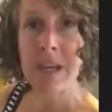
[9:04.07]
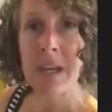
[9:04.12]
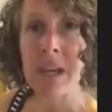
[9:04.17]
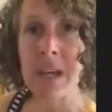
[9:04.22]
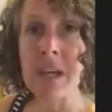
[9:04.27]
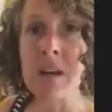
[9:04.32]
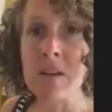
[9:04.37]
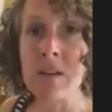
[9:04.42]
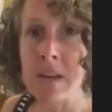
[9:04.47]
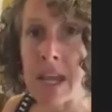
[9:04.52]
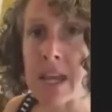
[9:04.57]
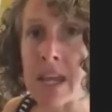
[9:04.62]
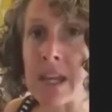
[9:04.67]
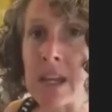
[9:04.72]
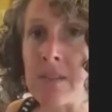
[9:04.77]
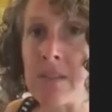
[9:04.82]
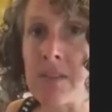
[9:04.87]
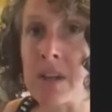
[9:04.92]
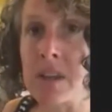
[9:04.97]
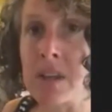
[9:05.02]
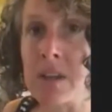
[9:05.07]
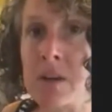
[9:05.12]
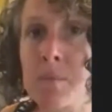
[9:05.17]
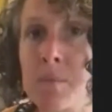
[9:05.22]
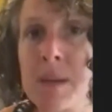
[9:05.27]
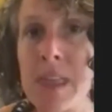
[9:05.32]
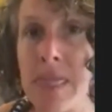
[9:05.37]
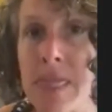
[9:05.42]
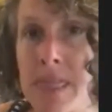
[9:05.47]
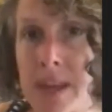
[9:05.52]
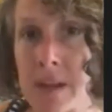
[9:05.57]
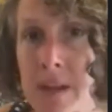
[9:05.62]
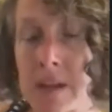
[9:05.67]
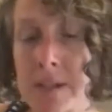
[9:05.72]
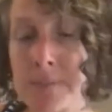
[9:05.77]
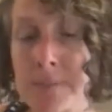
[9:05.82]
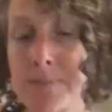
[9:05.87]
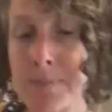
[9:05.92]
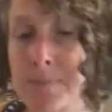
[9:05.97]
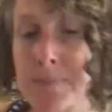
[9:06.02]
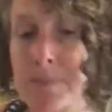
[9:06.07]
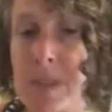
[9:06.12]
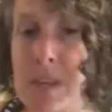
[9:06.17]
bit, it'll get even a little bit thicker.